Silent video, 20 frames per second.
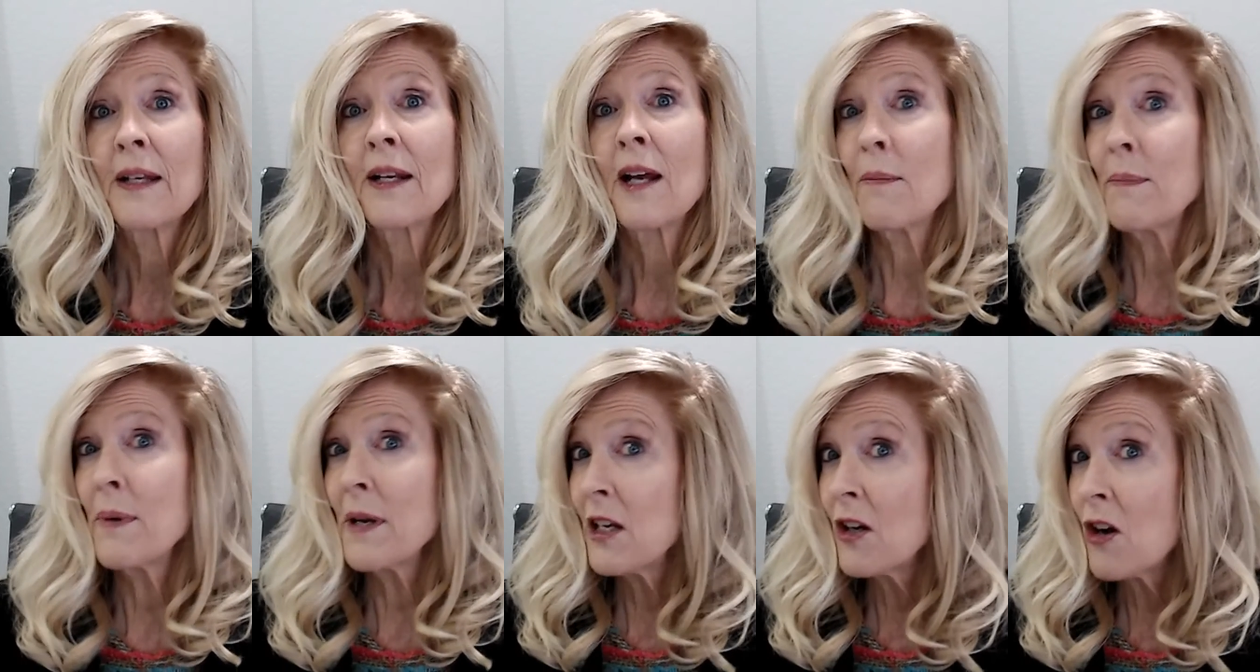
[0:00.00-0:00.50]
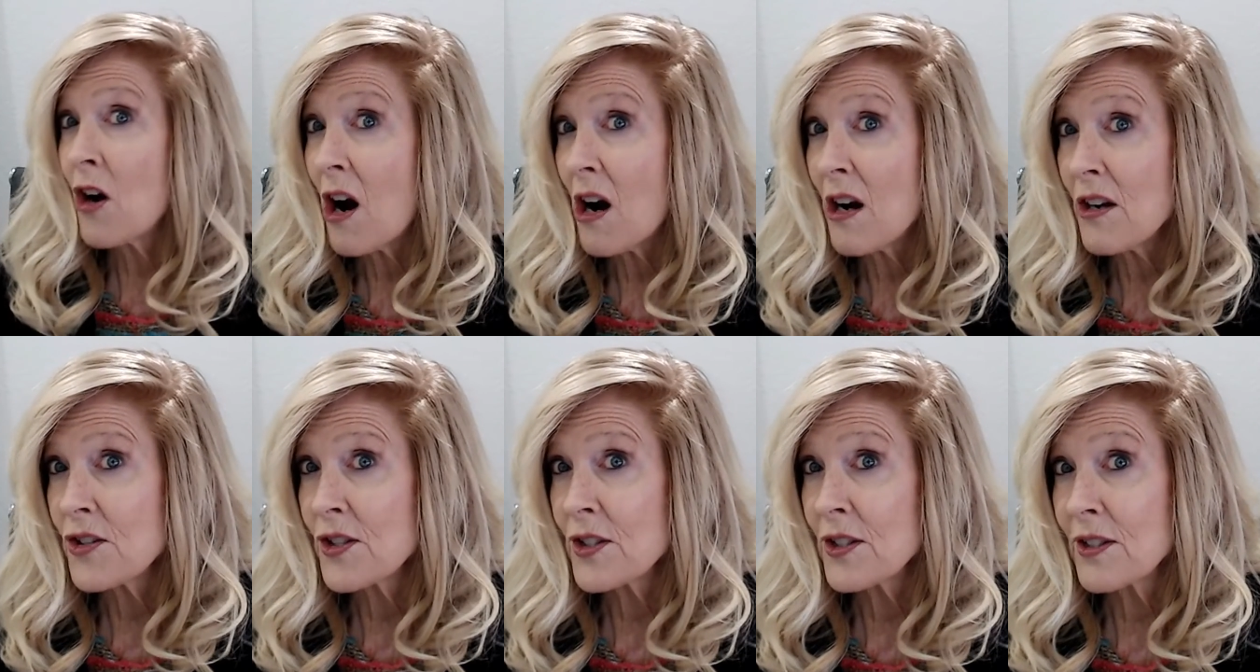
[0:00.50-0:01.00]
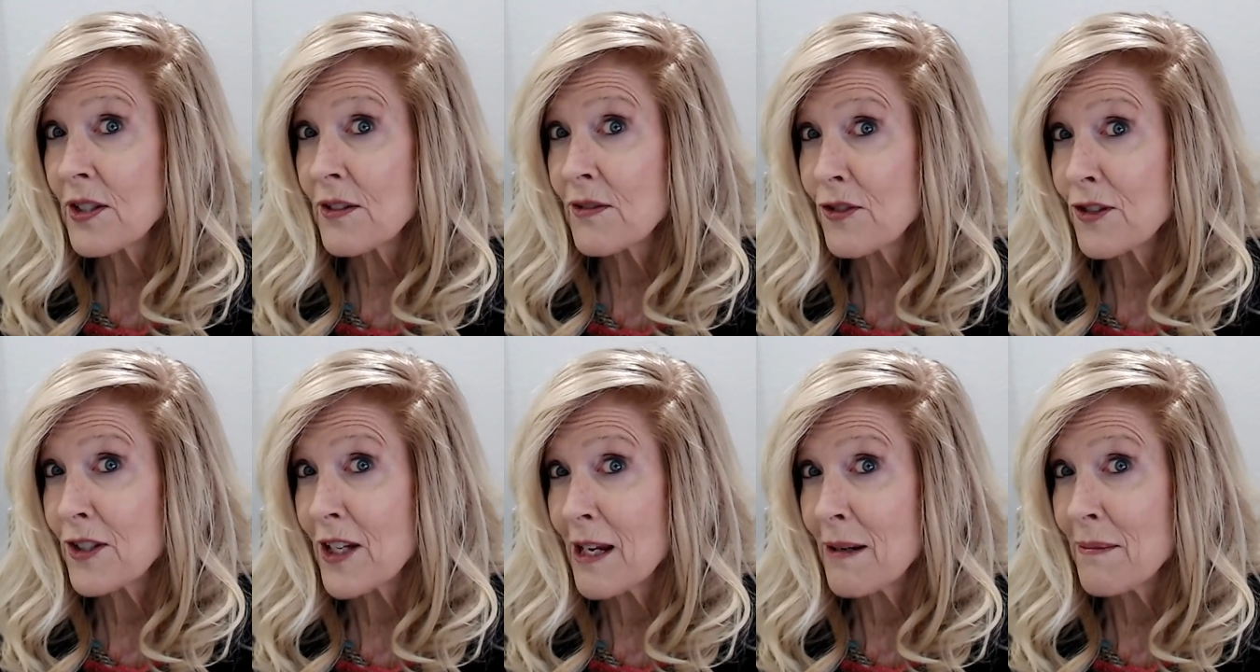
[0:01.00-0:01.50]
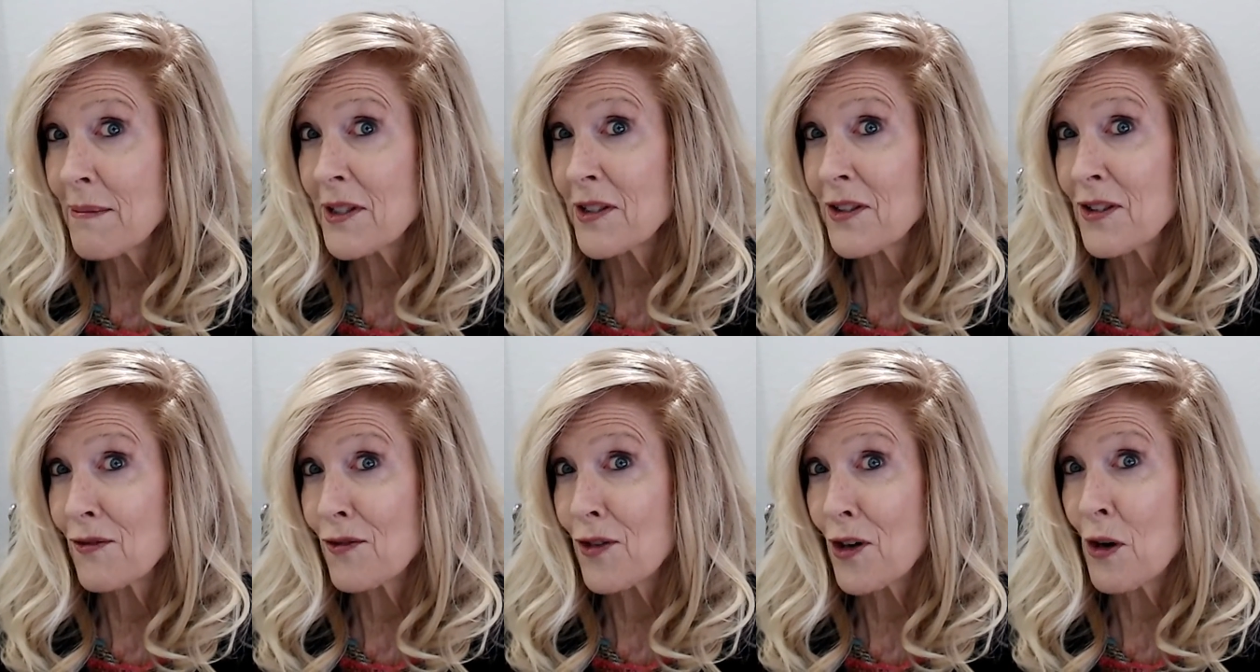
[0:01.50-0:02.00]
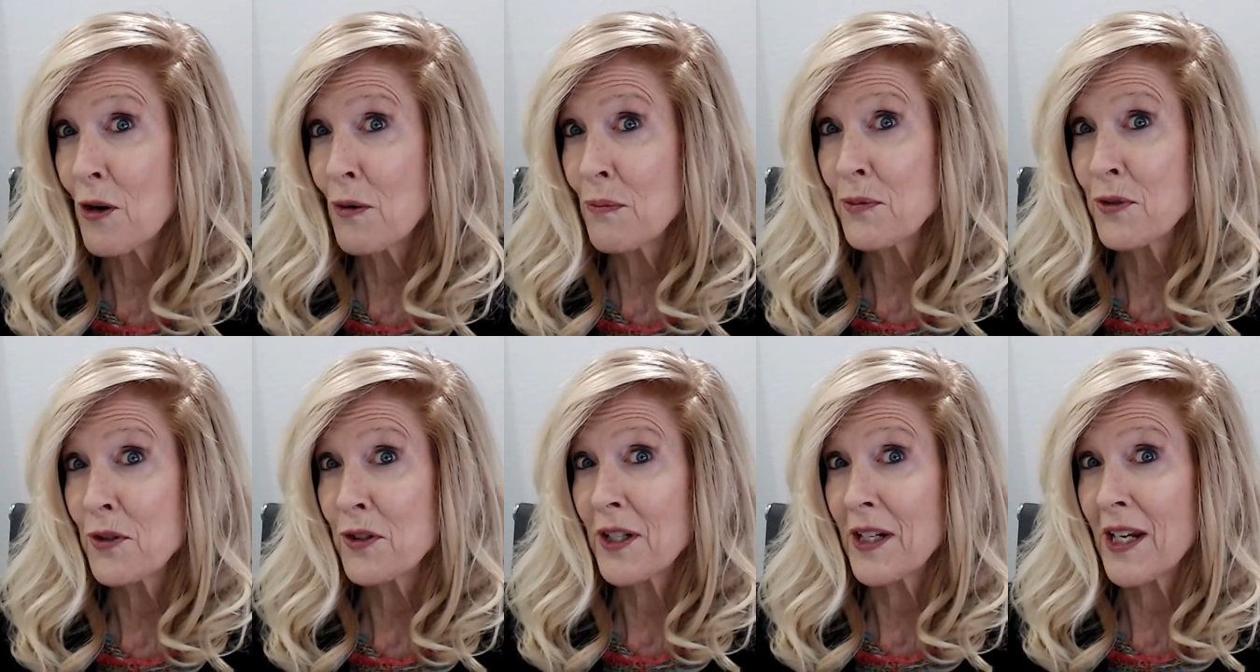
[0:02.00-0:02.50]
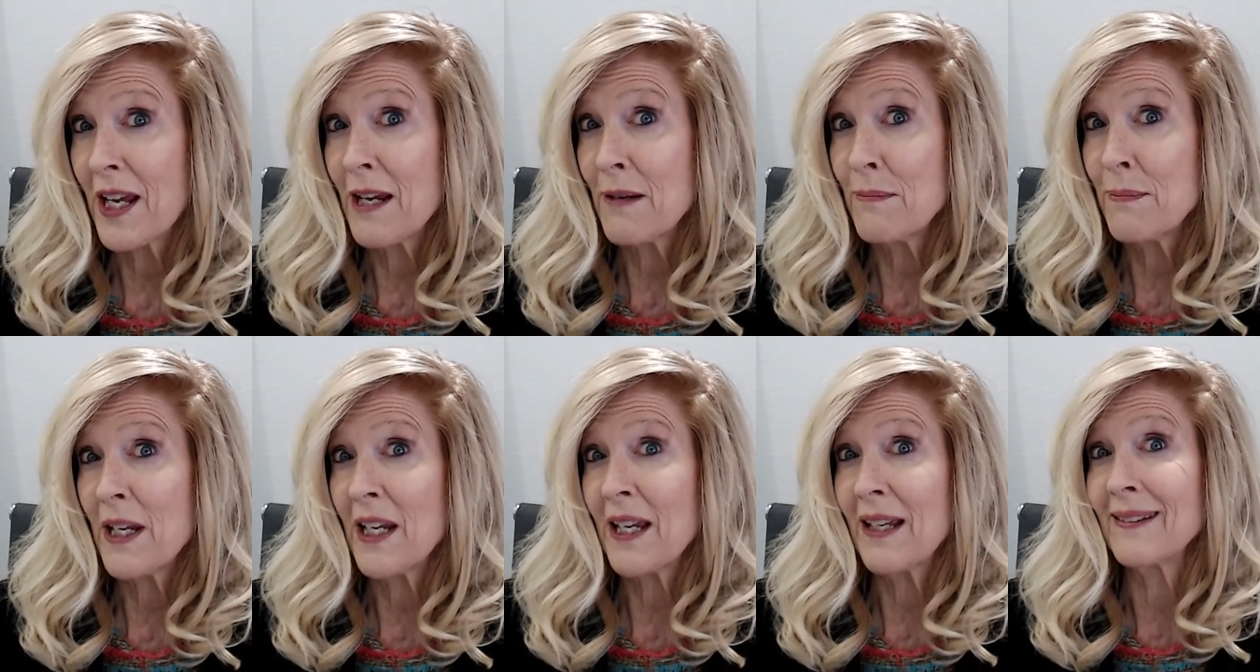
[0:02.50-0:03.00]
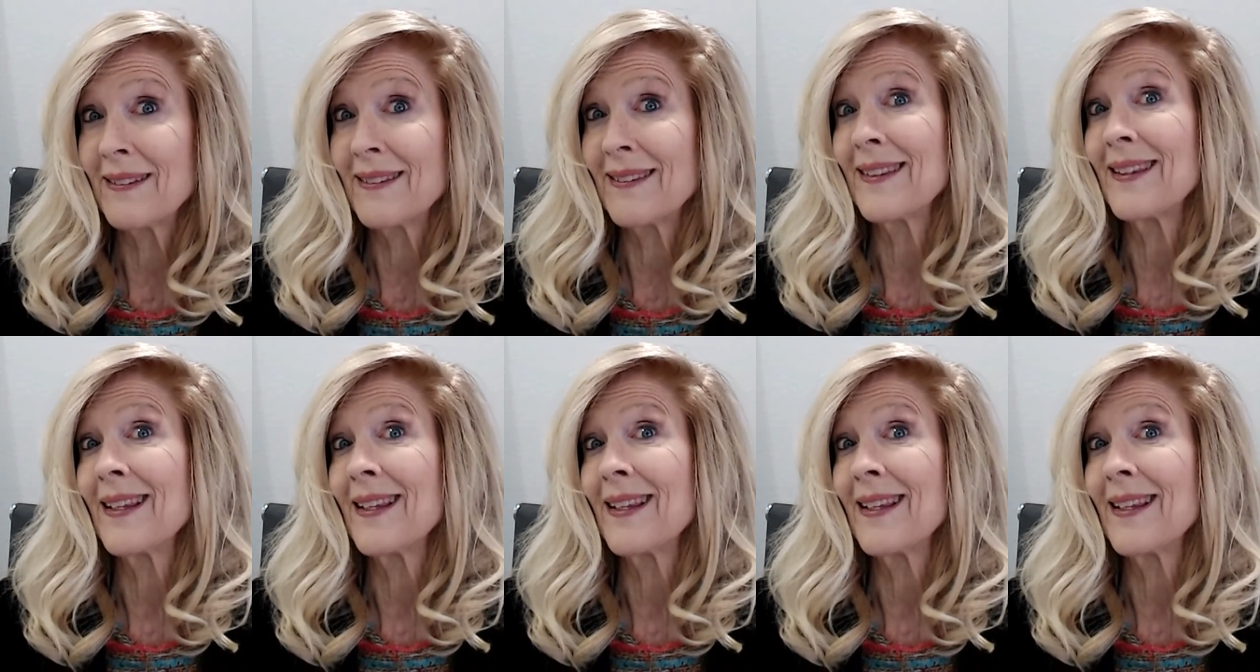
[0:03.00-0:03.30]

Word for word: Now be cautious of statements of homes today being